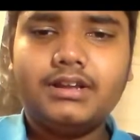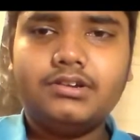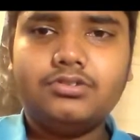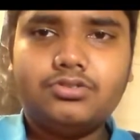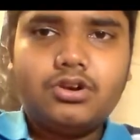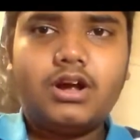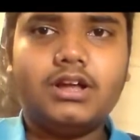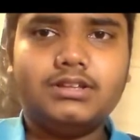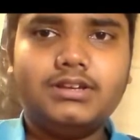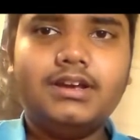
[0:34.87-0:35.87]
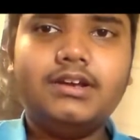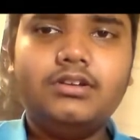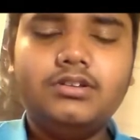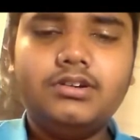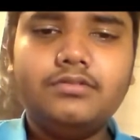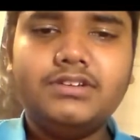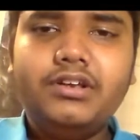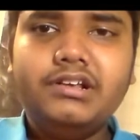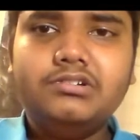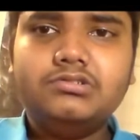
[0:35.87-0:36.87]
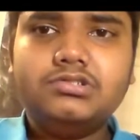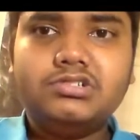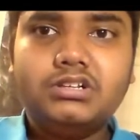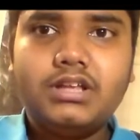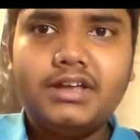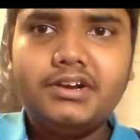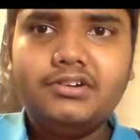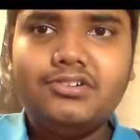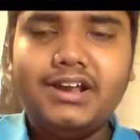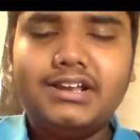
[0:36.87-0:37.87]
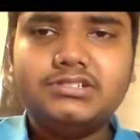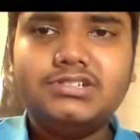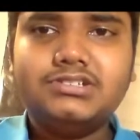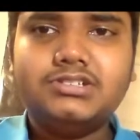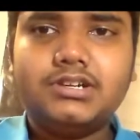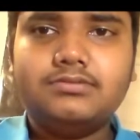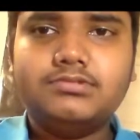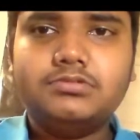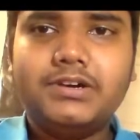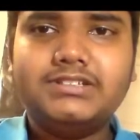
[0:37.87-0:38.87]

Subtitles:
and raw-tacular, we're going to use letter grading systems.